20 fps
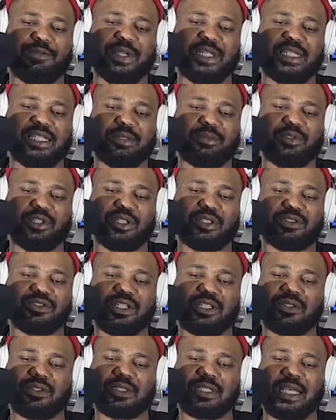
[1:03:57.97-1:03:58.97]
a team just
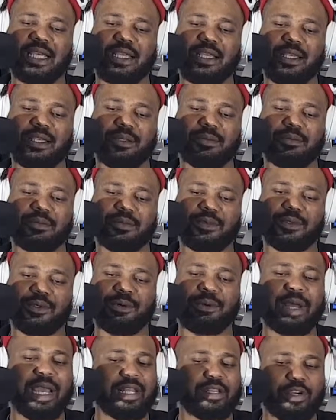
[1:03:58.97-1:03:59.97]
trying to sign him right